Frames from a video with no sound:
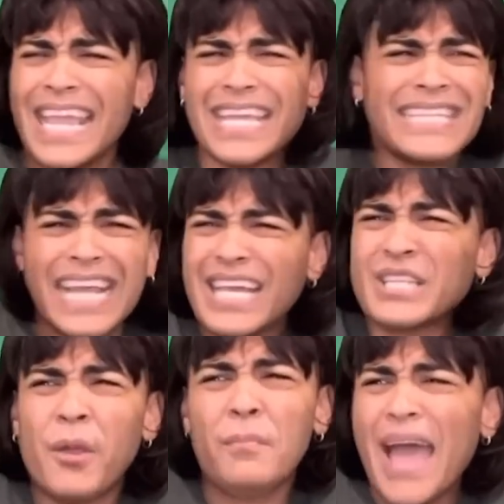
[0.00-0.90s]
It
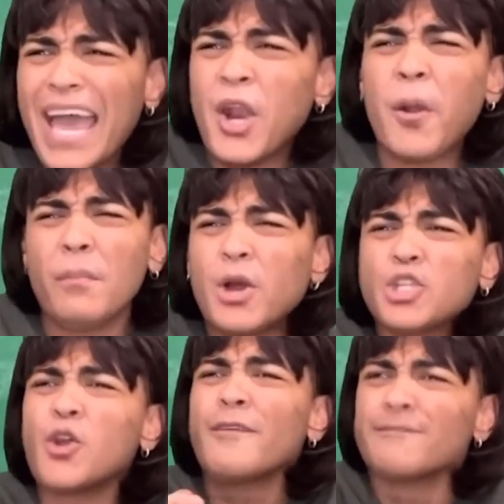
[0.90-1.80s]
doesn't matter, put the
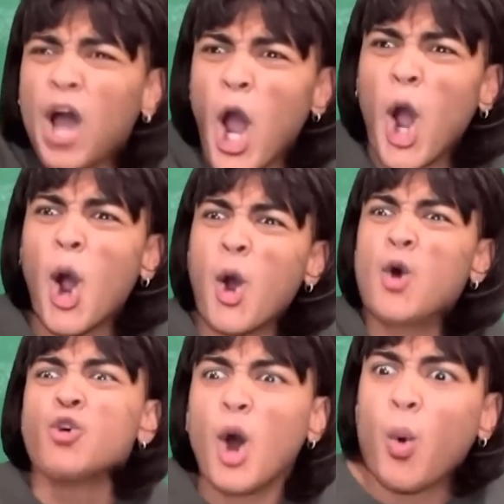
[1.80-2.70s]
phone